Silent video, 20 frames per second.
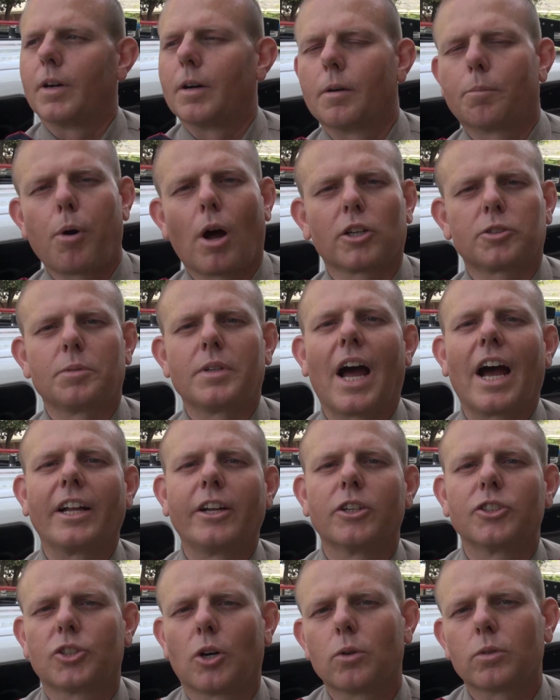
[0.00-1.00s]
approximately nine
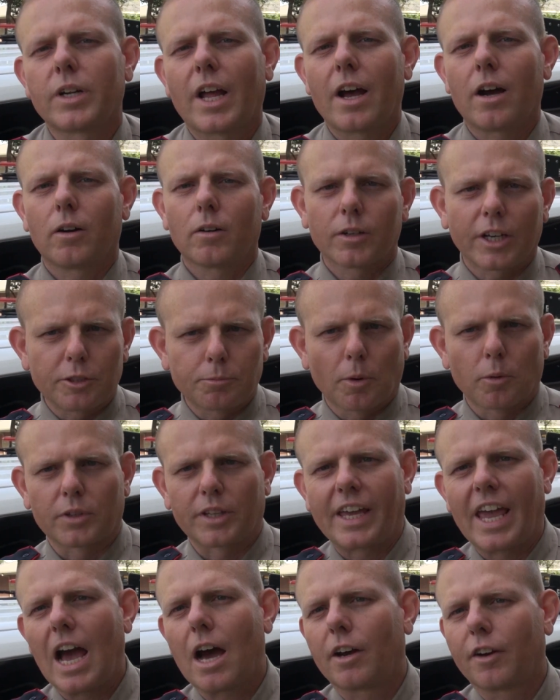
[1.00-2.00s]
years old now. He's been with
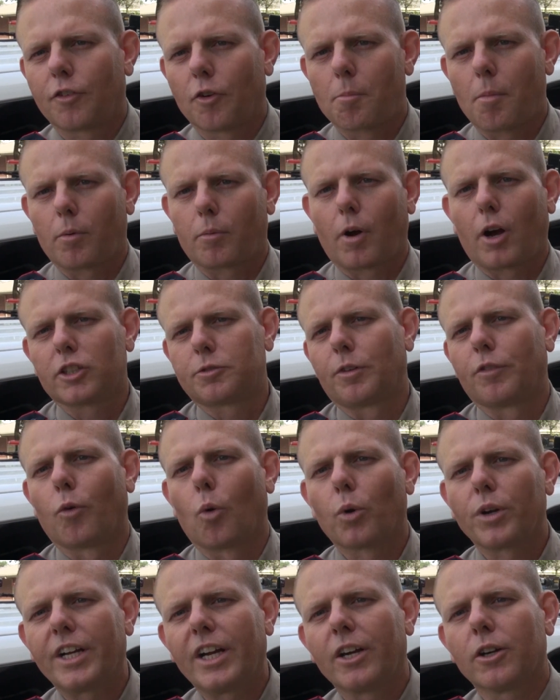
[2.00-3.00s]
the county for approximately
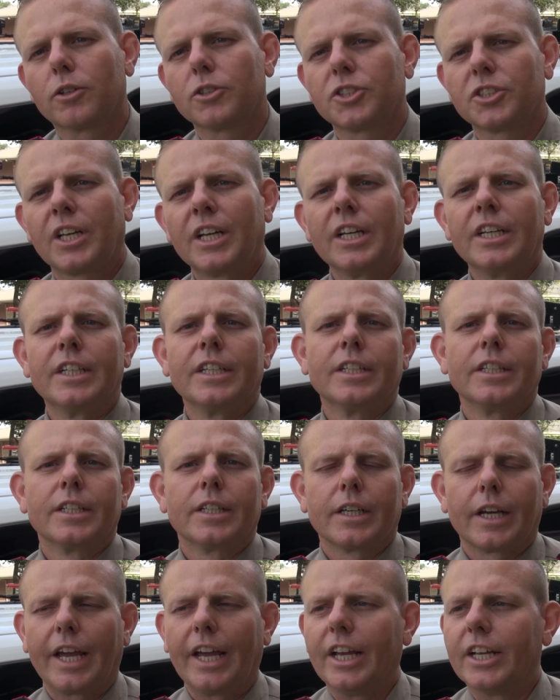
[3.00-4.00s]
four years.
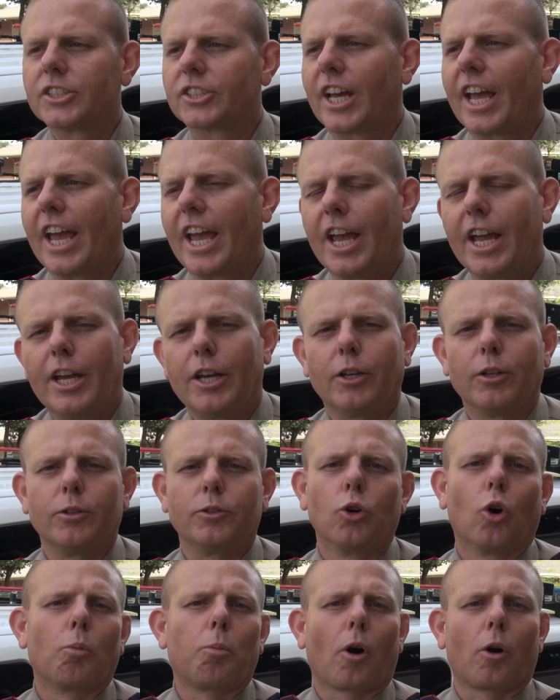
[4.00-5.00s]
He is a
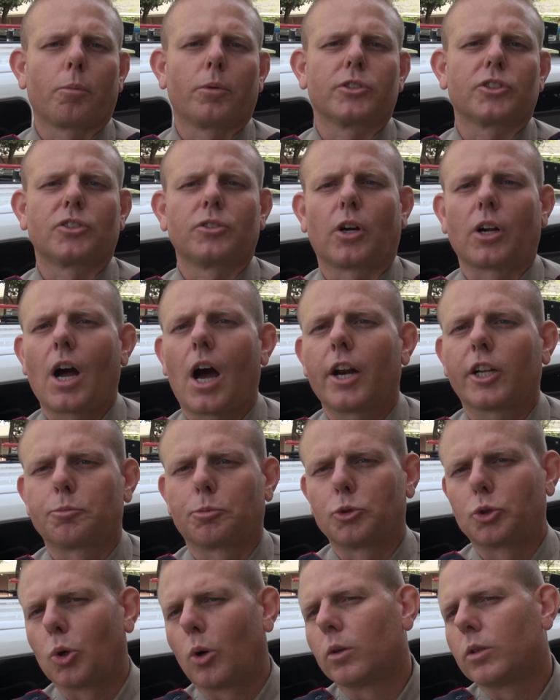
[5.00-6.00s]
dual-purpose narcotics
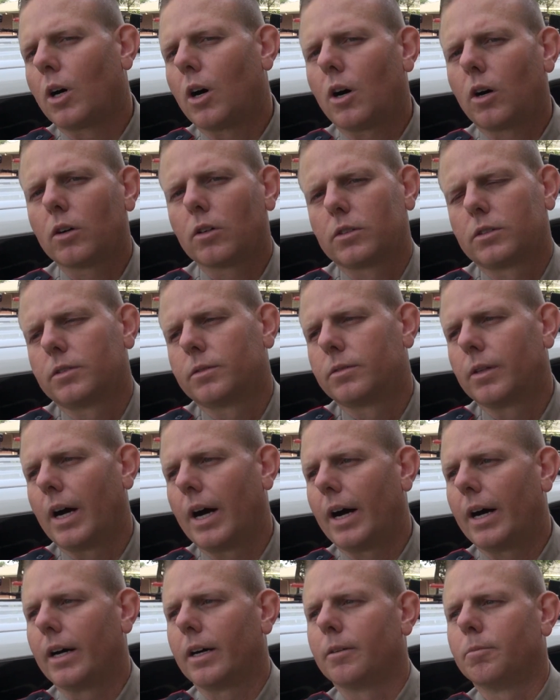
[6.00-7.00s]
patrol dog.
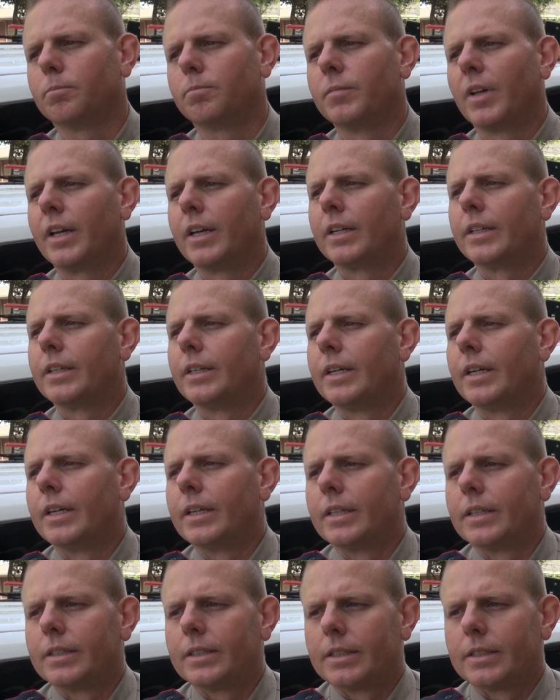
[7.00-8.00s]
Um,
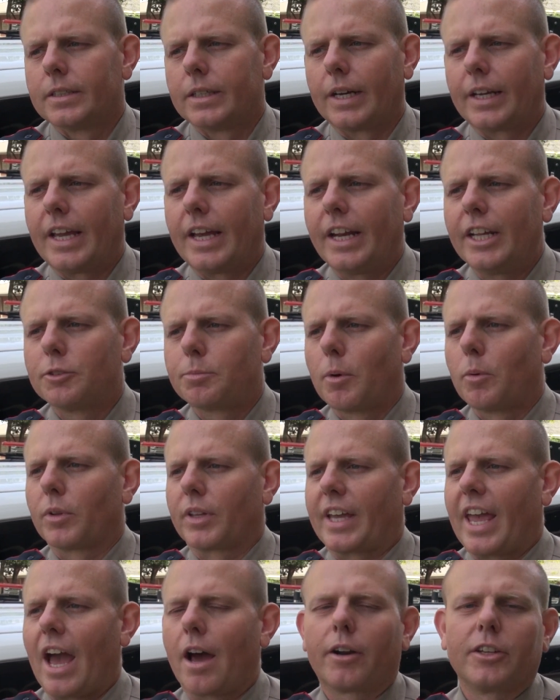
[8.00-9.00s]
again, he's been with
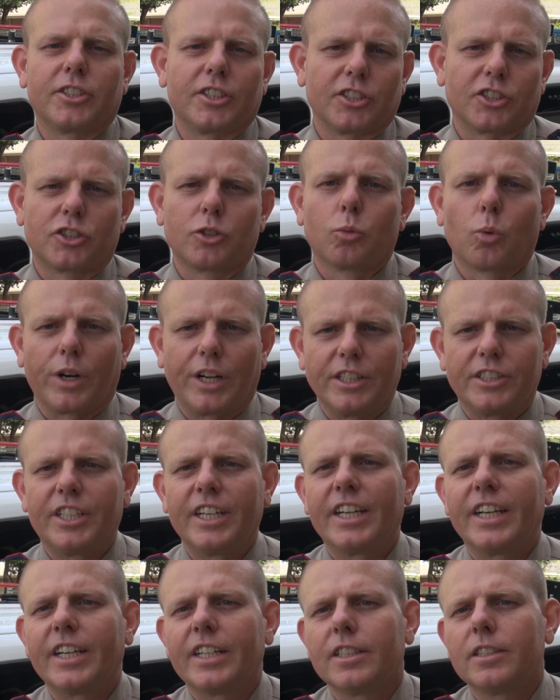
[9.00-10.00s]
the county since
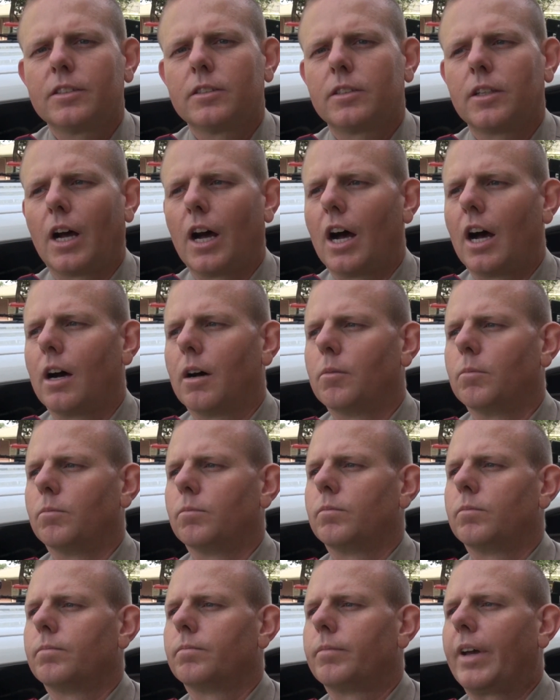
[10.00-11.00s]
2010.
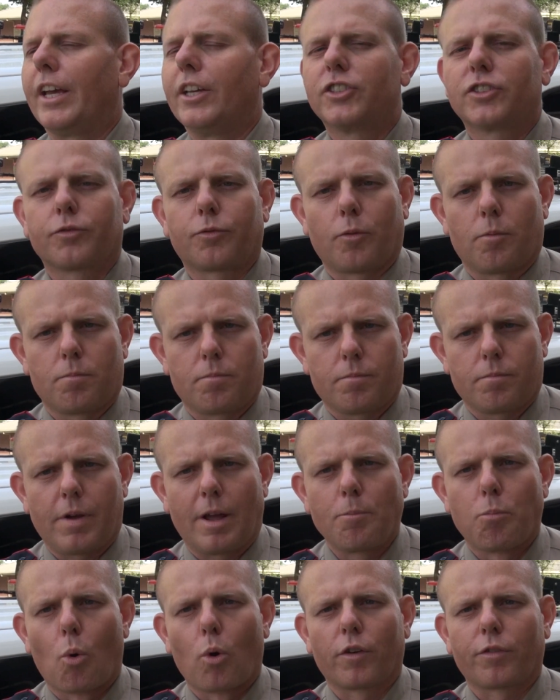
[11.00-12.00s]
Um, he's from
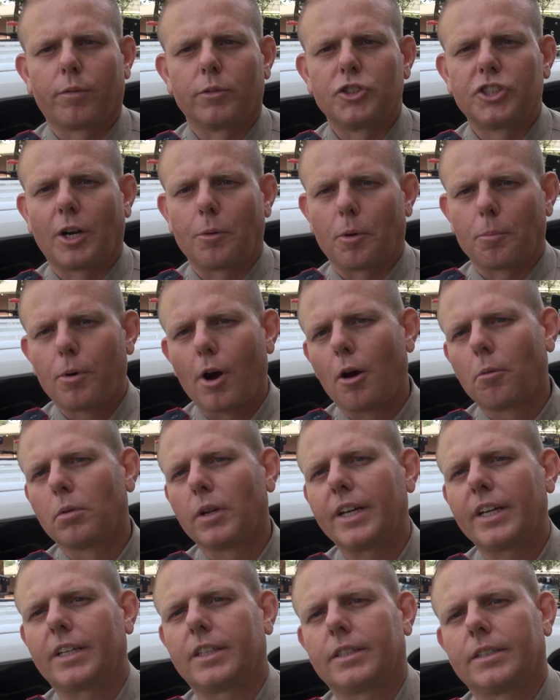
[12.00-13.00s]
imported from Czech
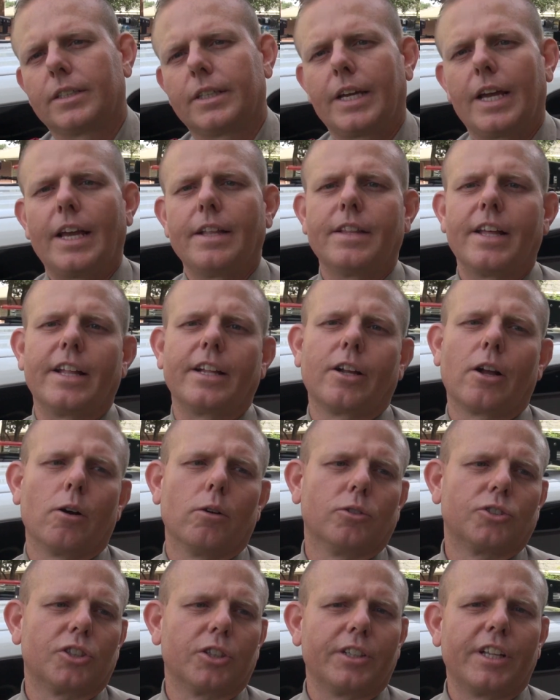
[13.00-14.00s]
Republic. He then
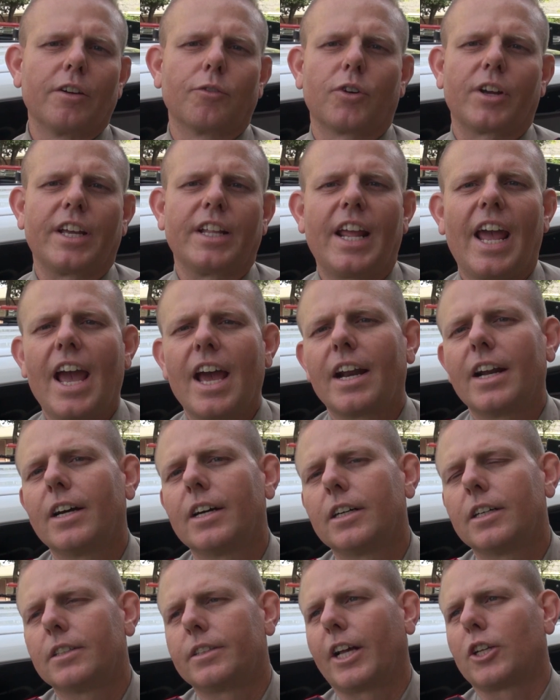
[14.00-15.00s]
goes to Denver,
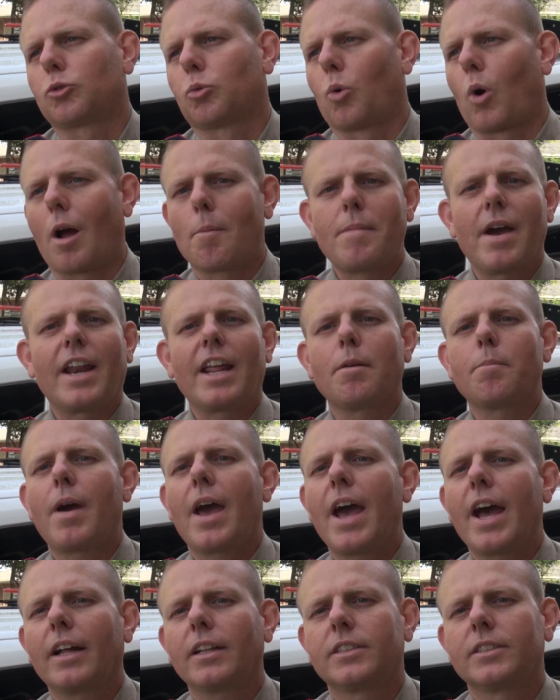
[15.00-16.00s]
Indiana. That's where I met him
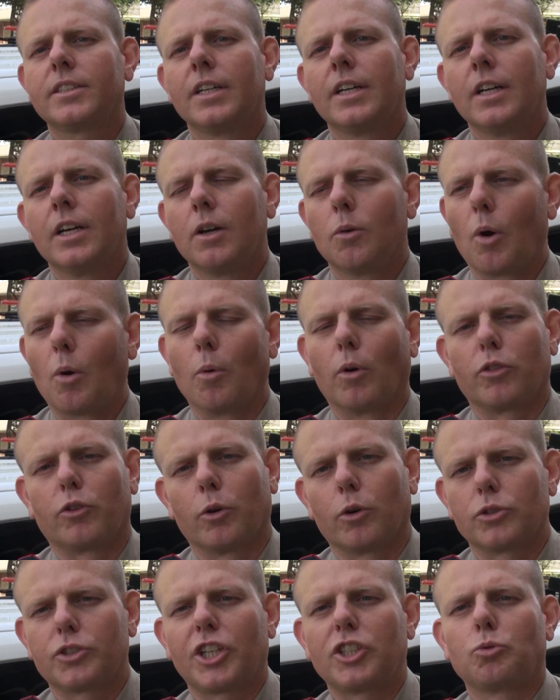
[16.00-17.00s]
at. We went
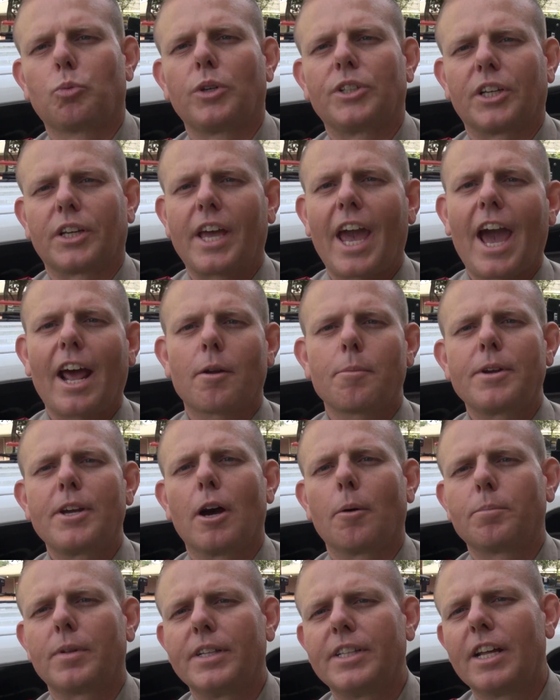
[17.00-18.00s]
to a six weeks academy
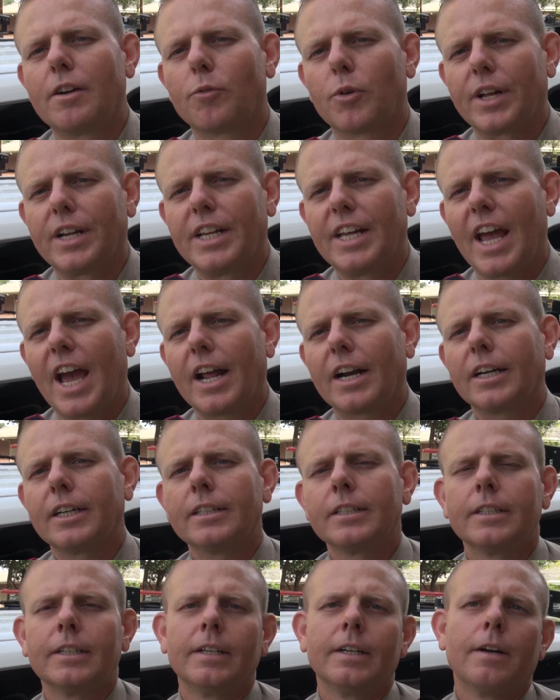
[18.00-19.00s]
up in Denver,
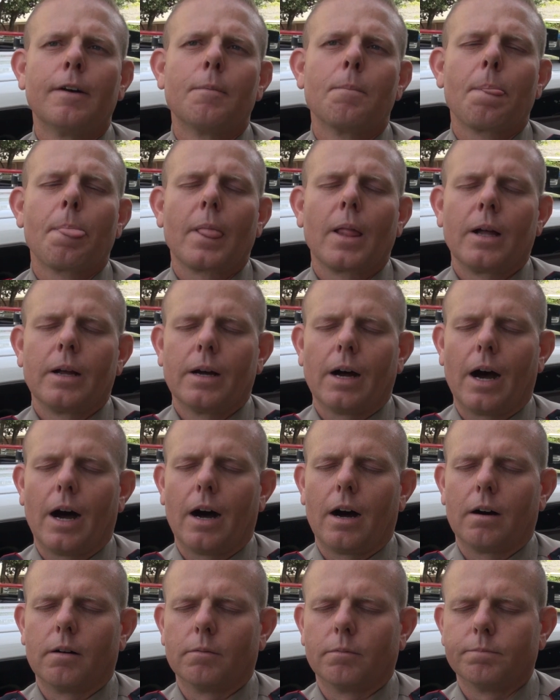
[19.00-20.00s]
Indiana.
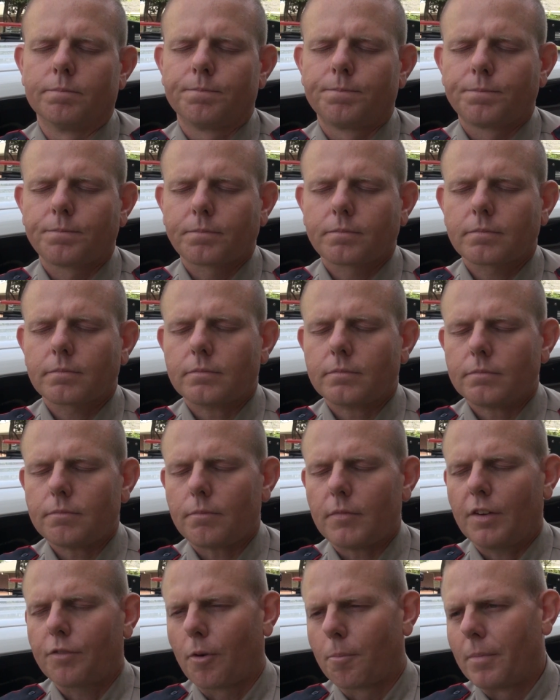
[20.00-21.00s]
Um,
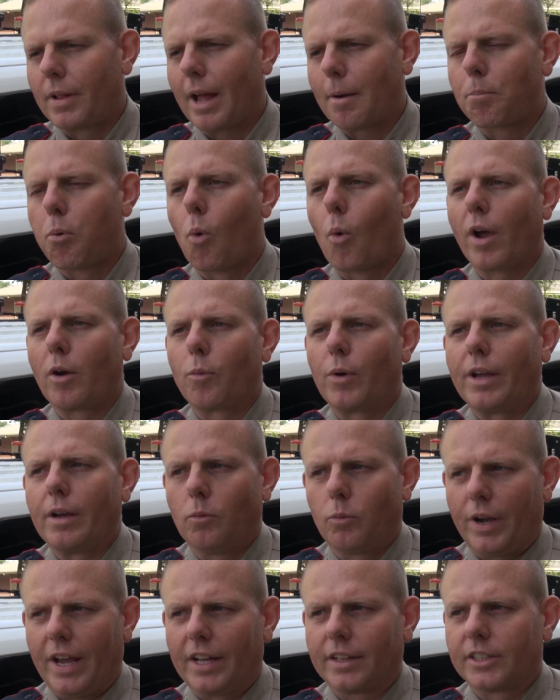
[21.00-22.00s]
from that point, we,
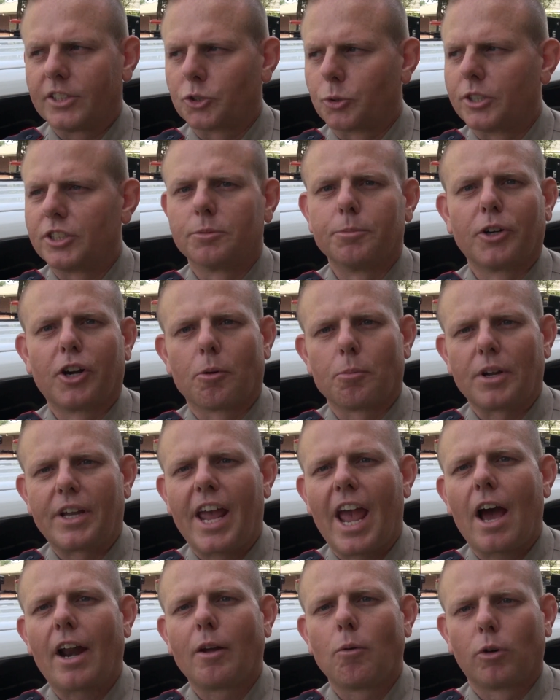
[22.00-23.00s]
we hit the streets of Montgomery
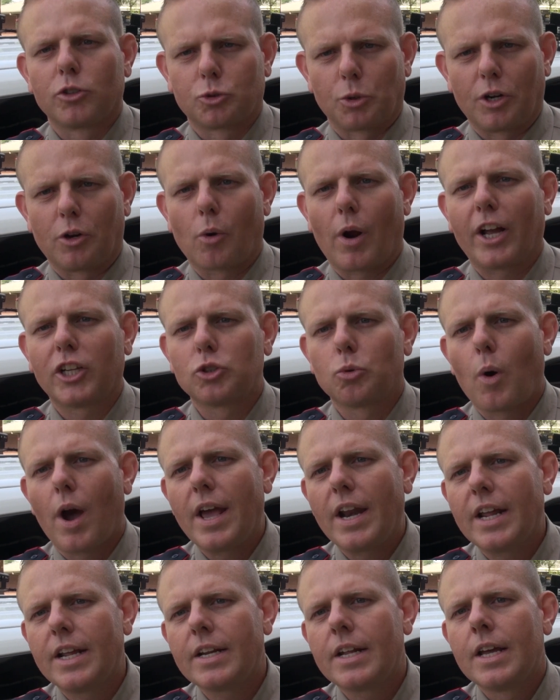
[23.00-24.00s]
County once we
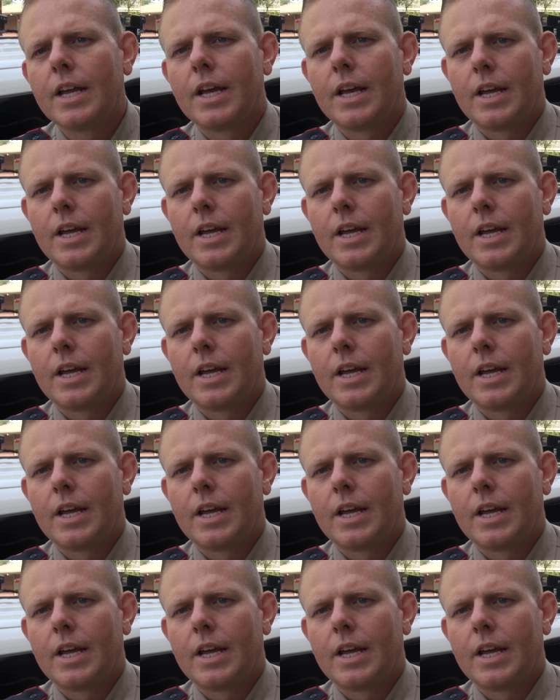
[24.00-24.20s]
graduated,